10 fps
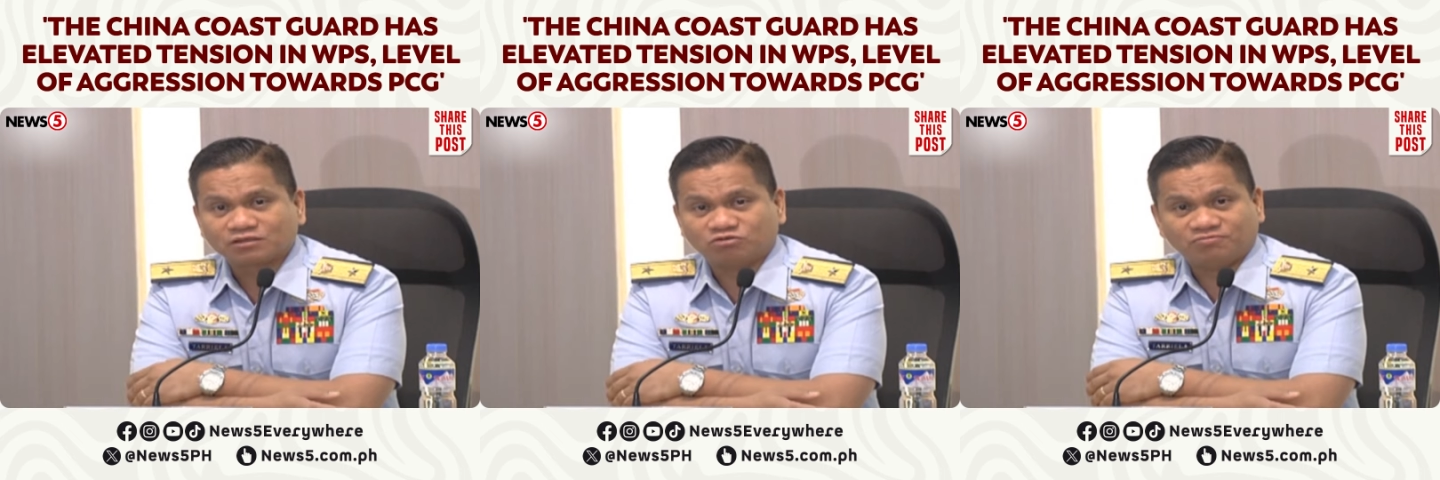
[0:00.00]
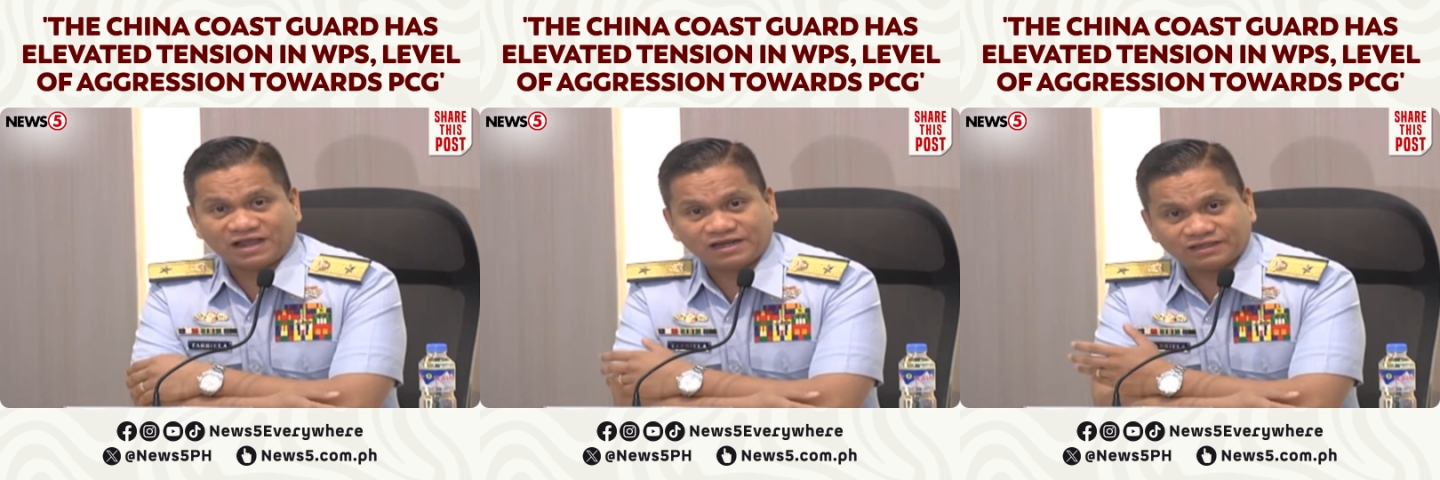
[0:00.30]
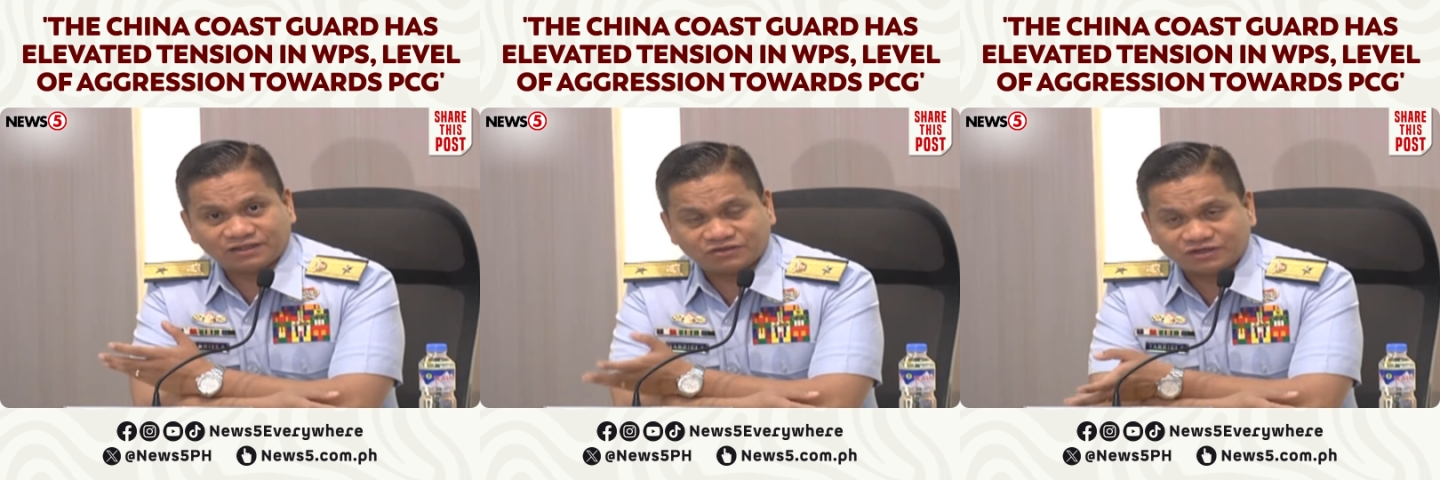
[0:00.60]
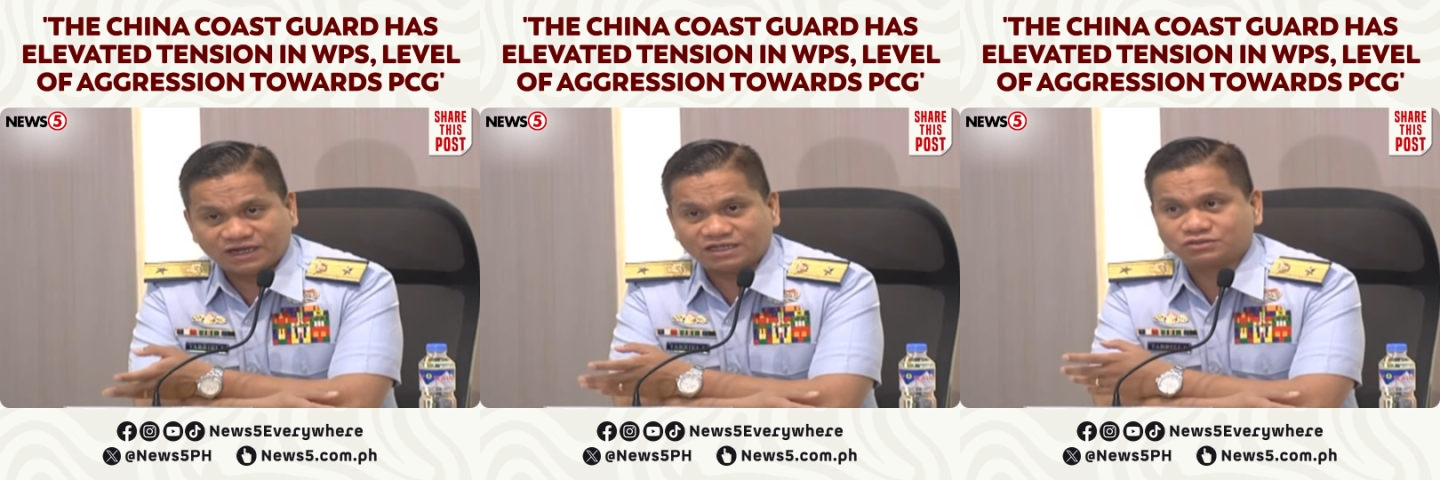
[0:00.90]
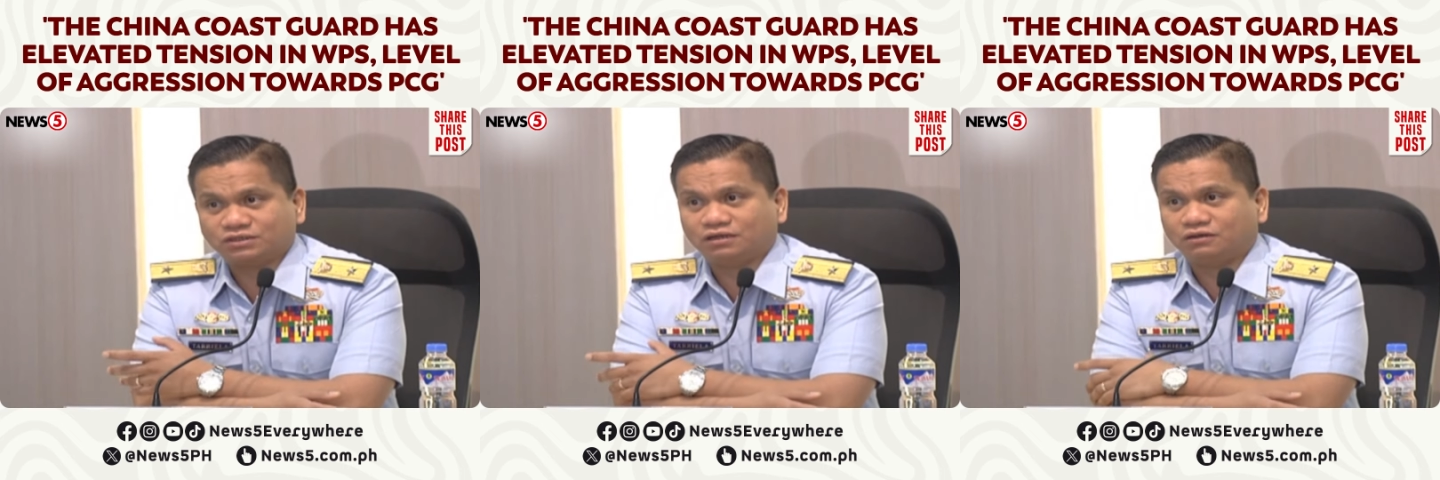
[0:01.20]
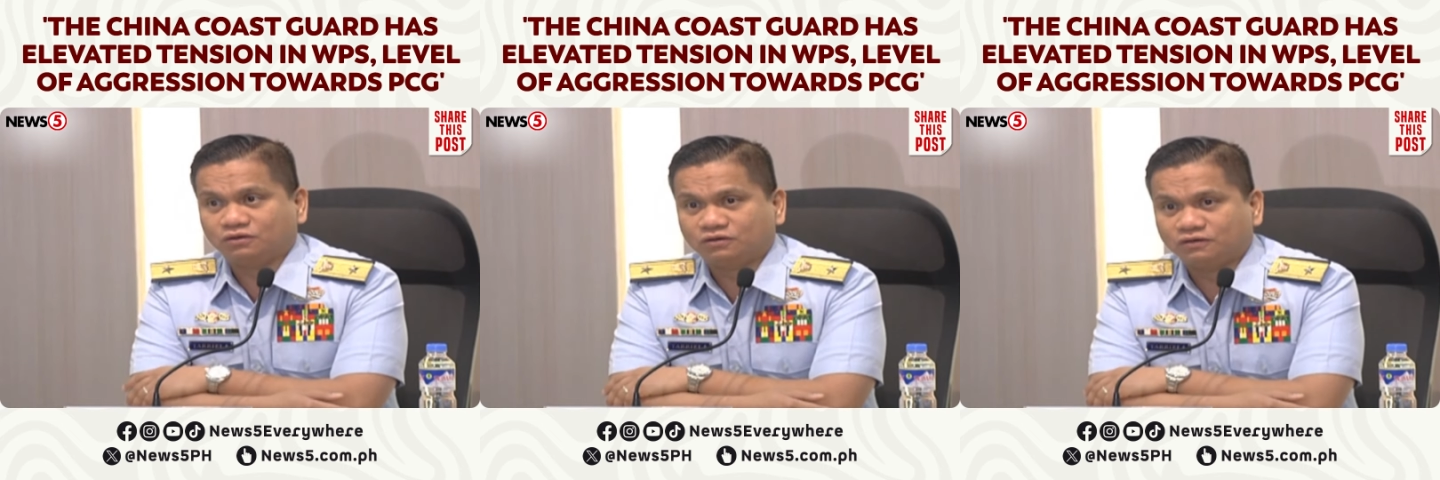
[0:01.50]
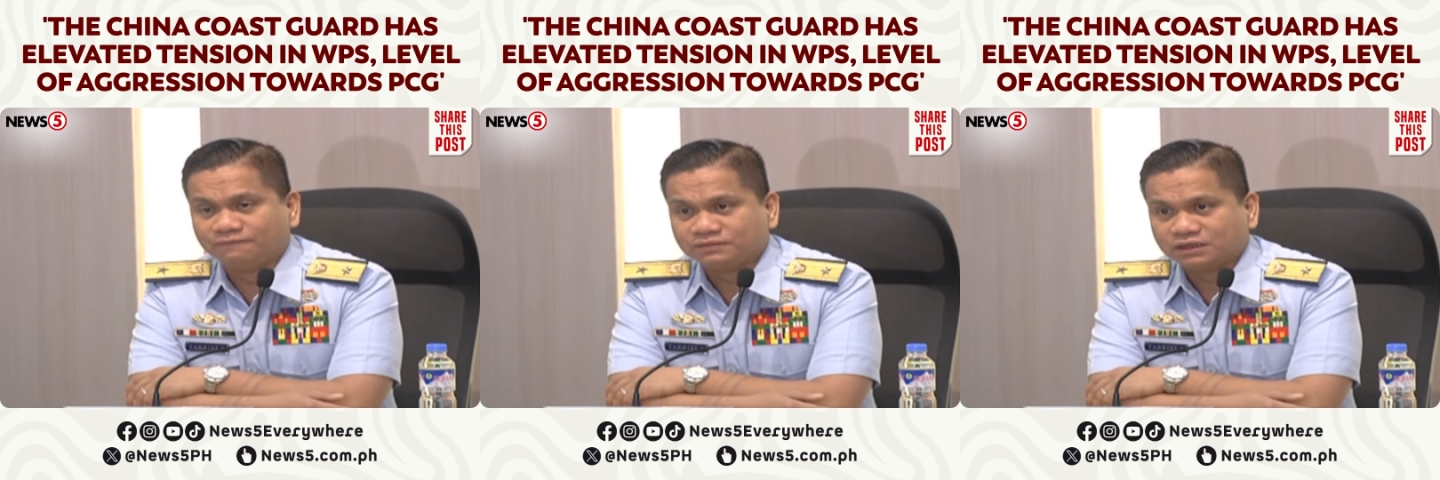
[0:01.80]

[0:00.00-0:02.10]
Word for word: to violate international law